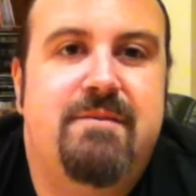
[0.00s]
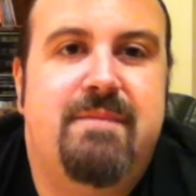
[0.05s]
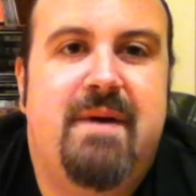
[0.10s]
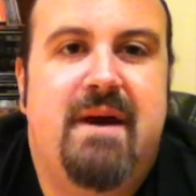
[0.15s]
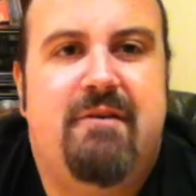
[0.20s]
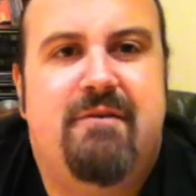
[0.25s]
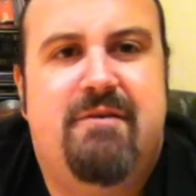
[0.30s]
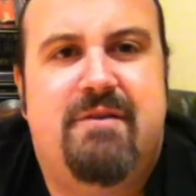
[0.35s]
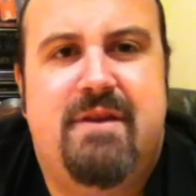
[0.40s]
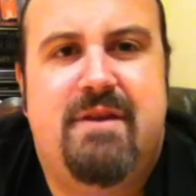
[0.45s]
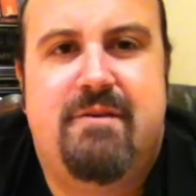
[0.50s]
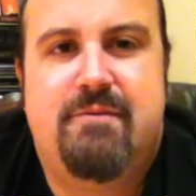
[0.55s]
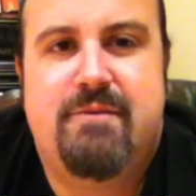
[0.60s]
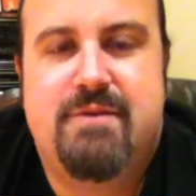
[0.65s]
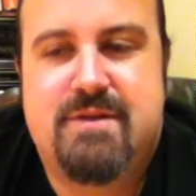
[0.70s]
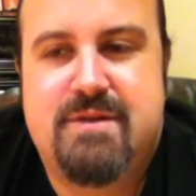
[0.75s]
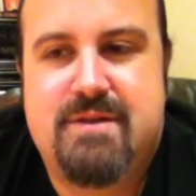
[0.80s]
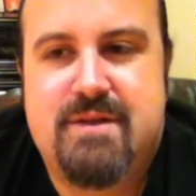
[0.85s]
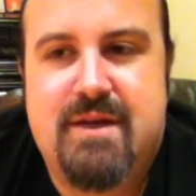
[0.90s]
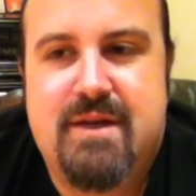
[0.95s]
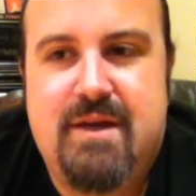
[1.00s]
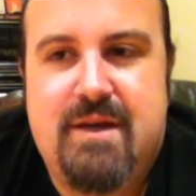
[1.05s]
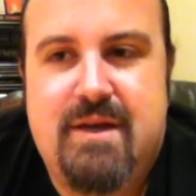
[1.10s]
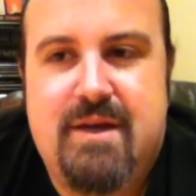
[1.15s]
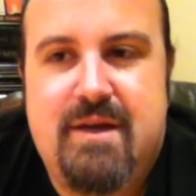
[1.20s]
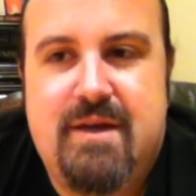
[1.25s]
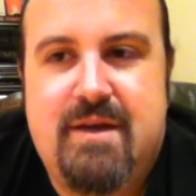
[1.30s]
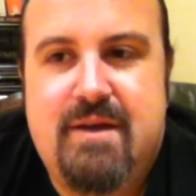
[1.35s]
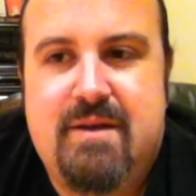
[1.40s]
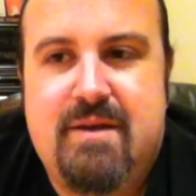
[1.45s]
Apparently it was
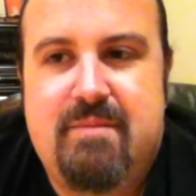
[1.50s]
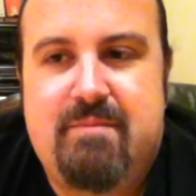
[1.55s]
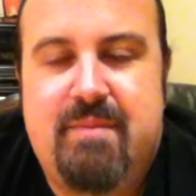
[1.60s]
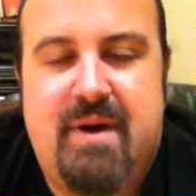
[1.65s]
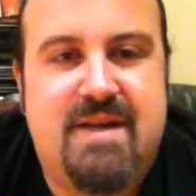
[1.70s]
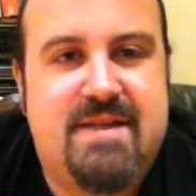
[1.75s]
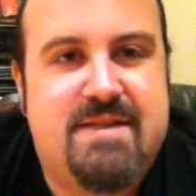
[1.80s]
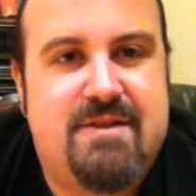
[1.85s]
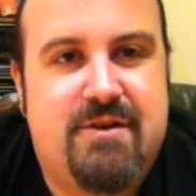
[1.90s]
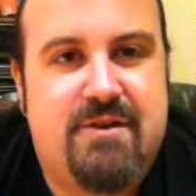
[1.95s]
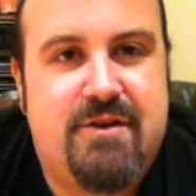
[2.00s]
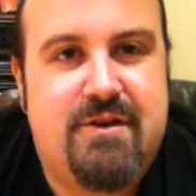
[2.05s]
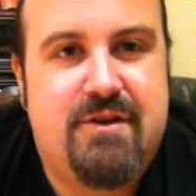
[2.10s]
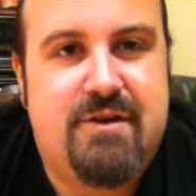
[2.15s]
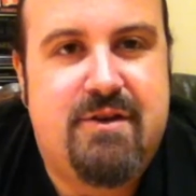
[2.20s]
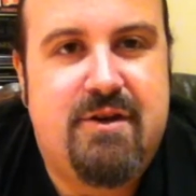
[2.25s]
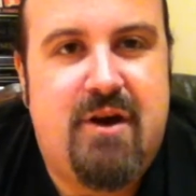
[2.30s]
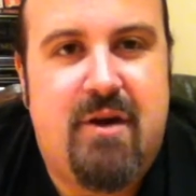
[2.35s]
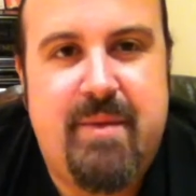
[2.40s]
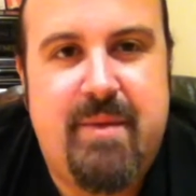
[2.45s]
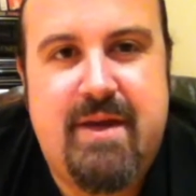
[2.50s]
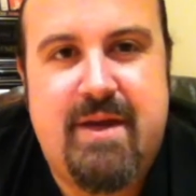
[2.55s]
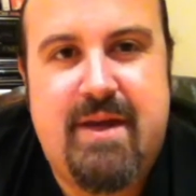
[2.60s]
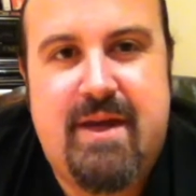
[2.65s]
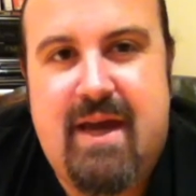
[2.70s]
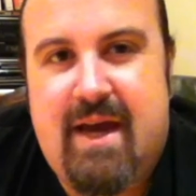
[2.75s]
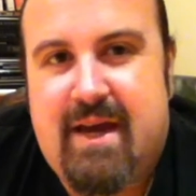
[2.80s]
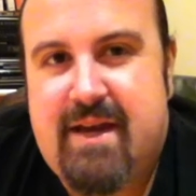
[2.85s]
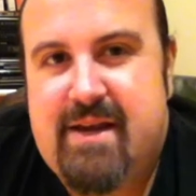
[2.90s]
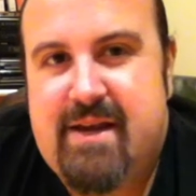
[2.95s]
based on a
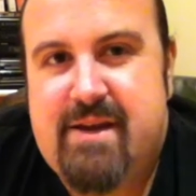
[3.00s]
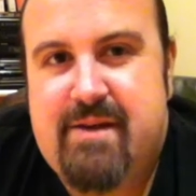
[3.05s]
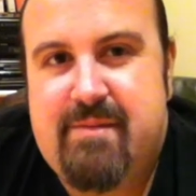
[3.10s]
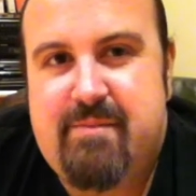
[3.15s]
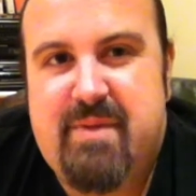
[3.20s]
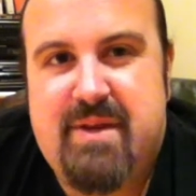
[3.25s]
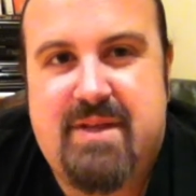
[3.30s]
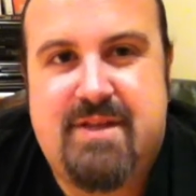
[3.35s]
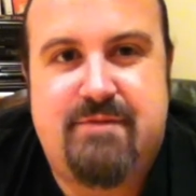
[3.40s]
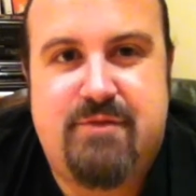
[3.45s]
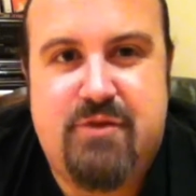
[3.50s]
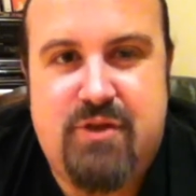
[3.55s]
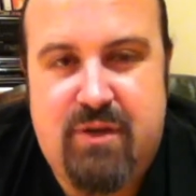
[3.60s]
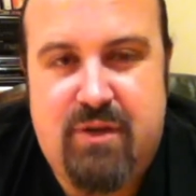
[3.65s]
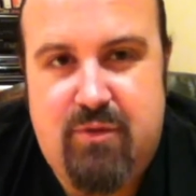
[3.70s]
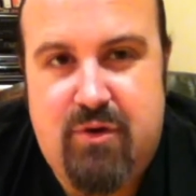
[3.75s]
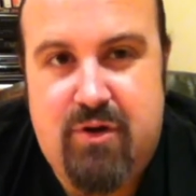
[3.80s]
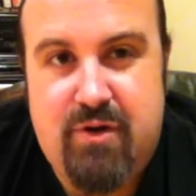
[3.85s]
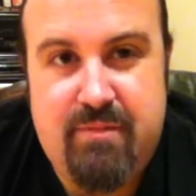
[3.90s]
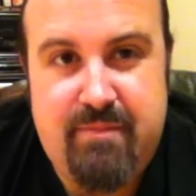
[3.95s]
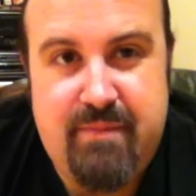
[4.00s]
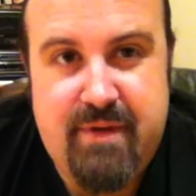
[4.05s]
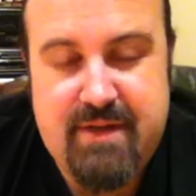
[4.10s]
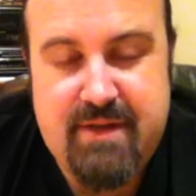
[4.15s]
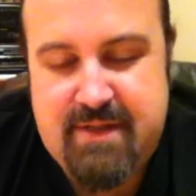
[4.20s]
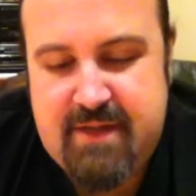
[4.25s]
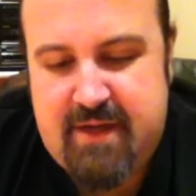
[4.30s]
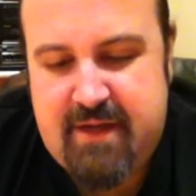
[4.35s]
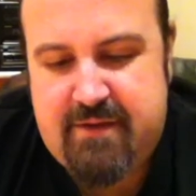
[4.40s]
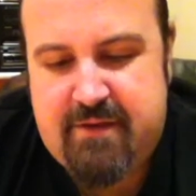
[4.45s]
comic and a bit of G1
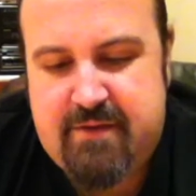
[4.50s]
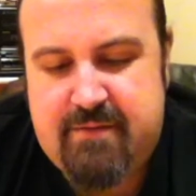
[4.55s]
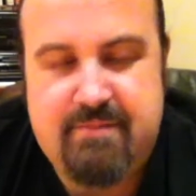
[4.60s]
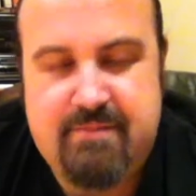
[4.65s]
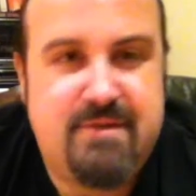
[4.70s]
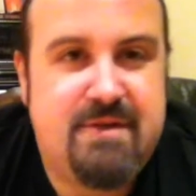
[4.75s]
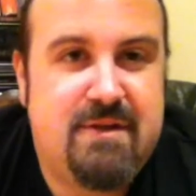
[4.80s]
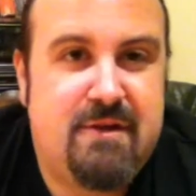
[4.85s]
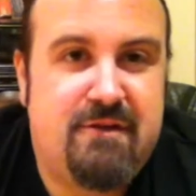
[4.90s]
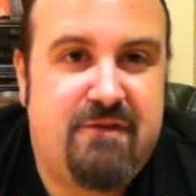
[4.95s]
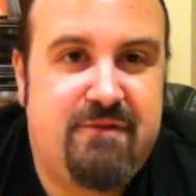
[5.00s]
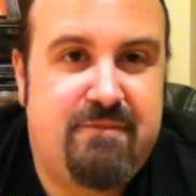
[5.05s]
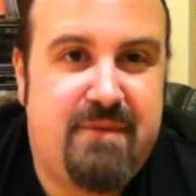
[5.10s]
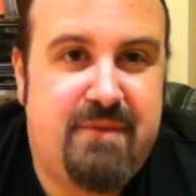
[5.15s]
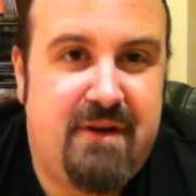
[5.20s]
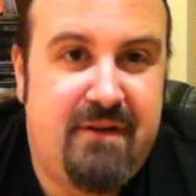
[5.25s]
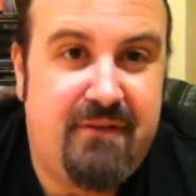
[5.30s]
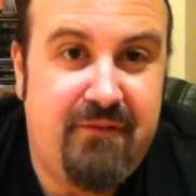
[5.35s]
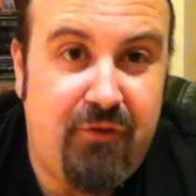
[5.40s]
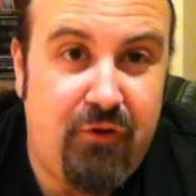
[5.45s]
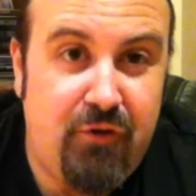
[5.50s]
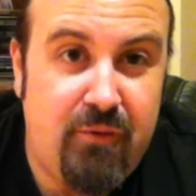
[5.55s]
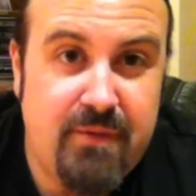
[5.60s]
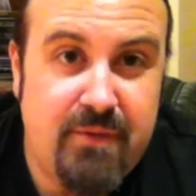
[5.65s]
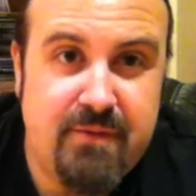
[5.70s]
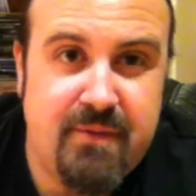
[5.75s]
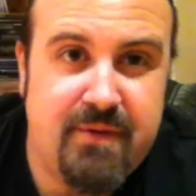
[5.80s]
mixed together, so I've been informed.